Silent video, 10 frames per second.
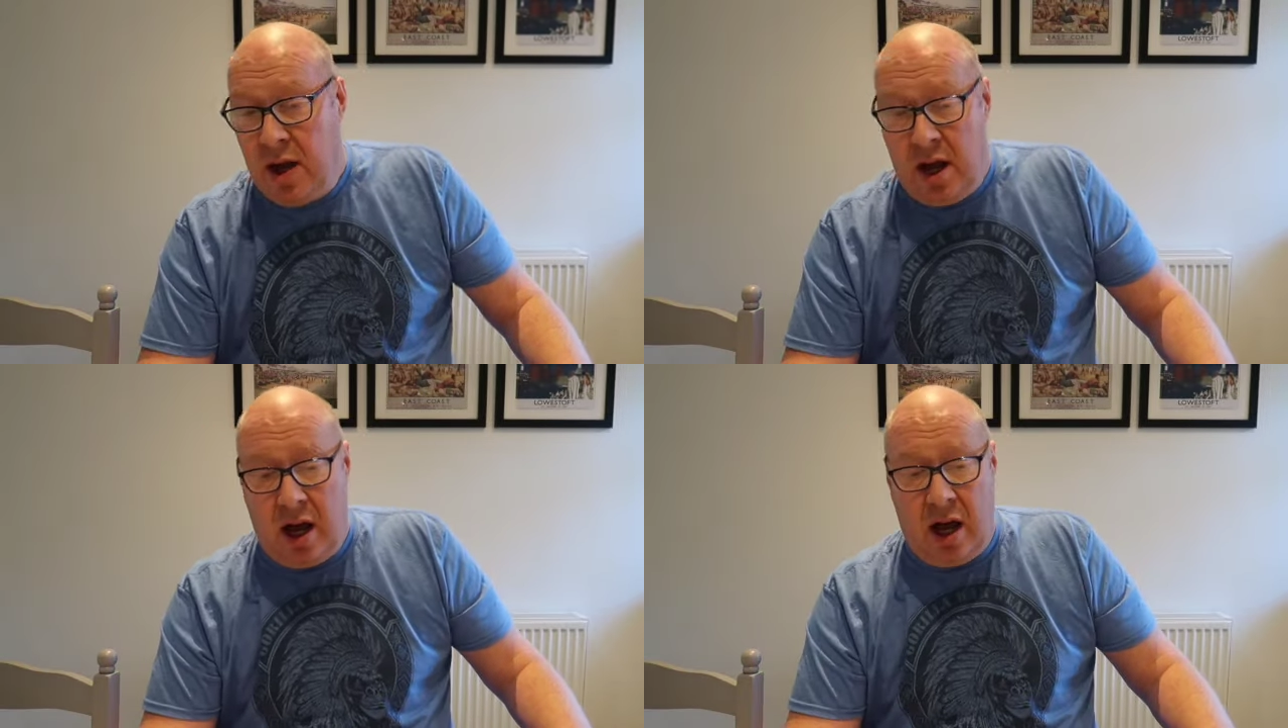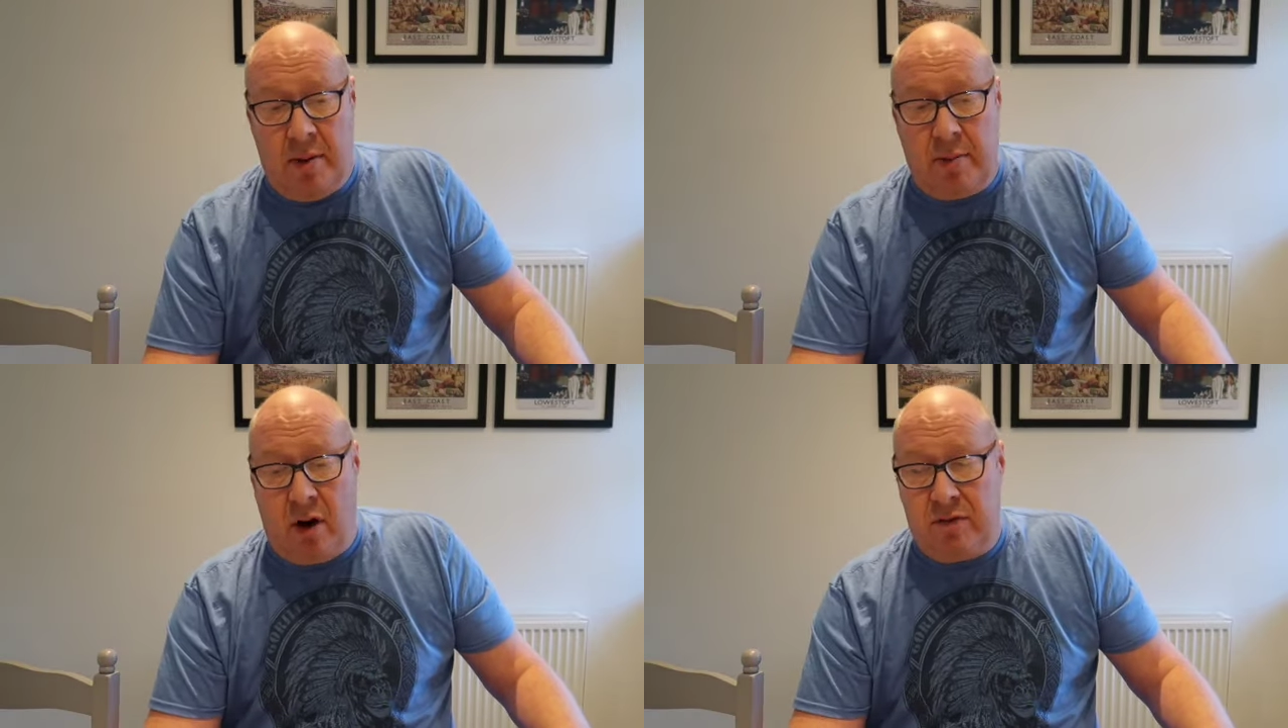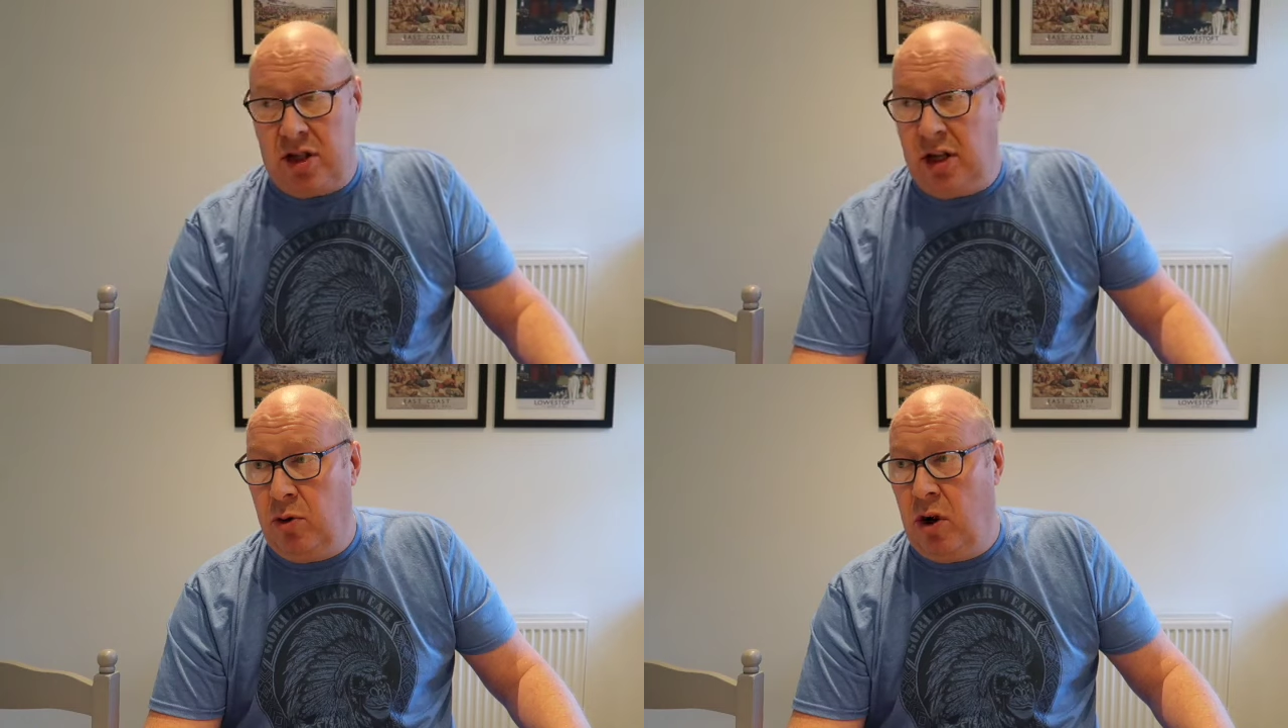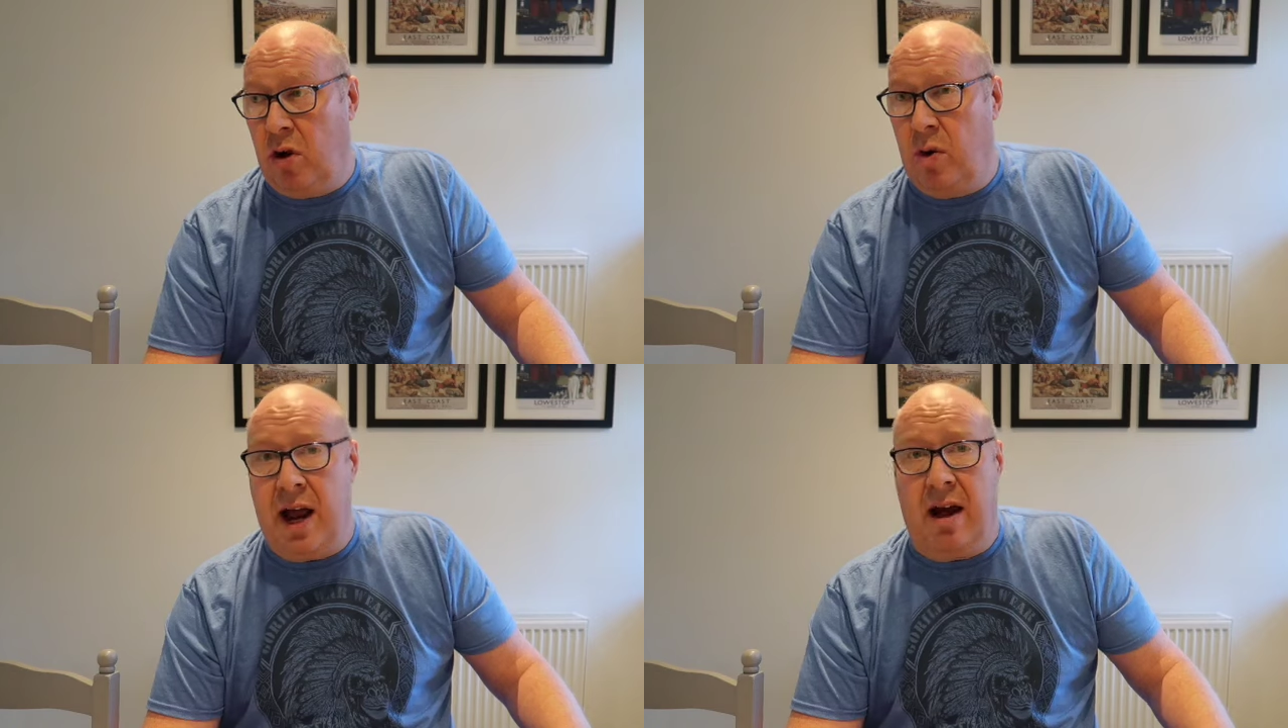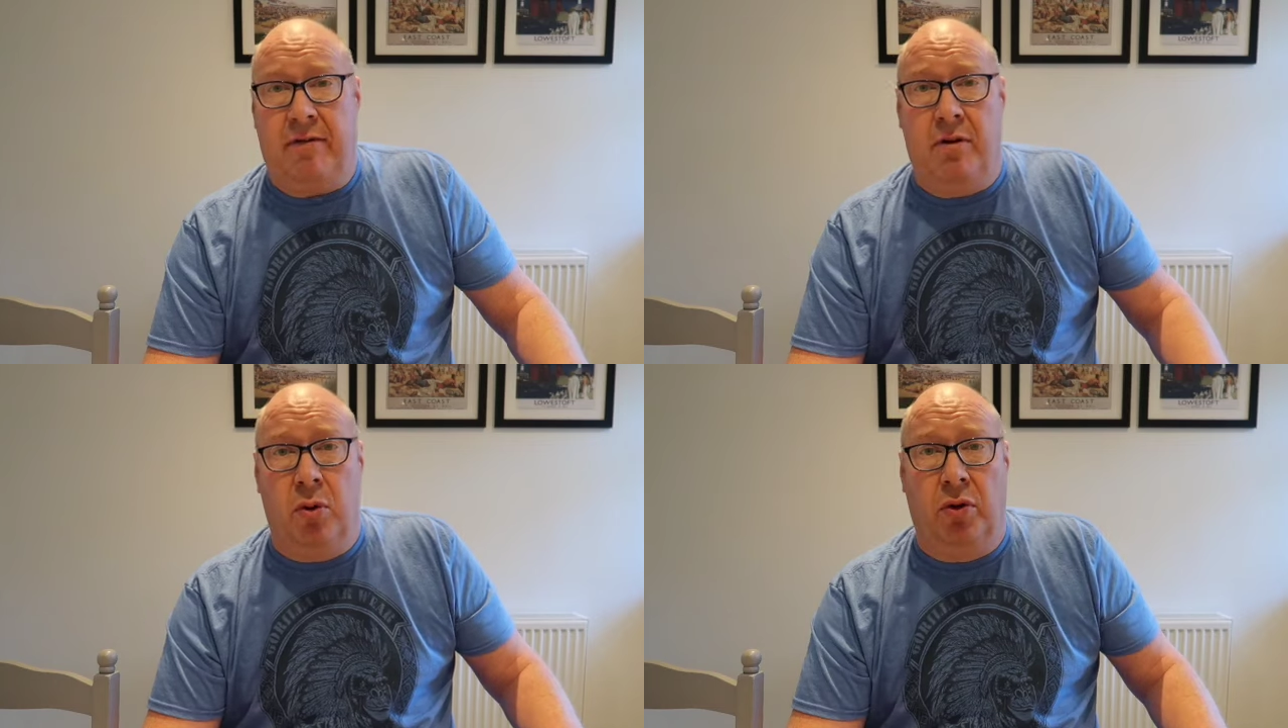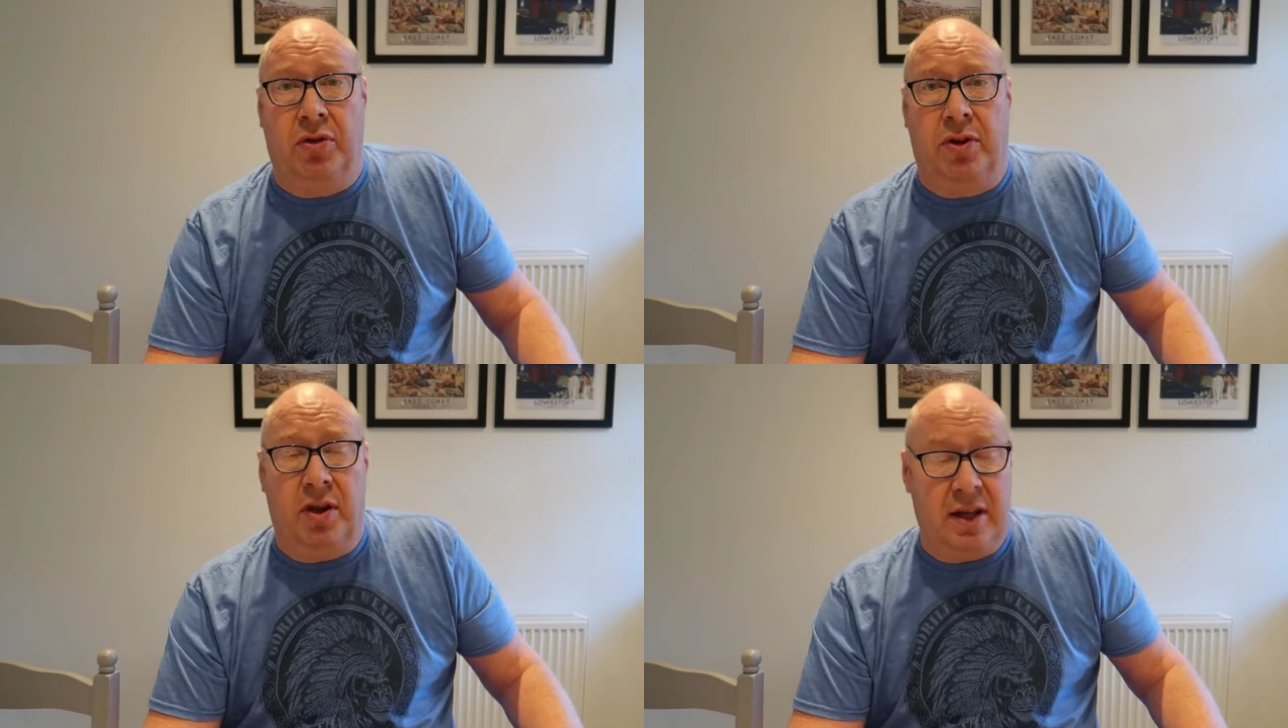um, obviously we're not going out for a month